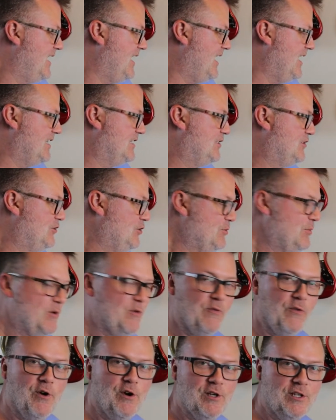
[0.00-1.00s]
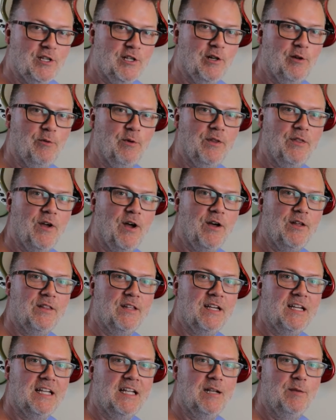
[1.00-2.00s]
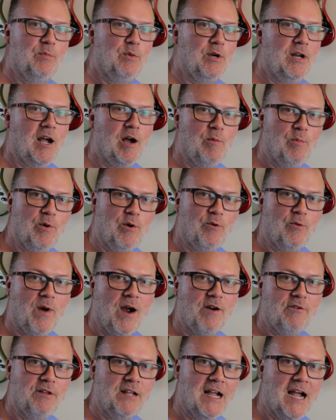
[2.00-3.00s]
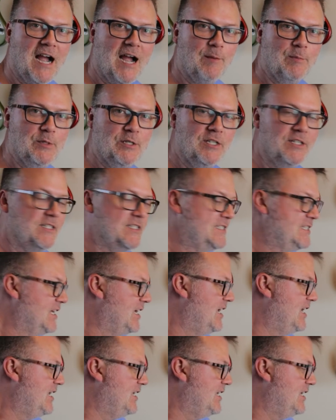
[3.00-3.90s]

It's super versatile with all the input-output routing options.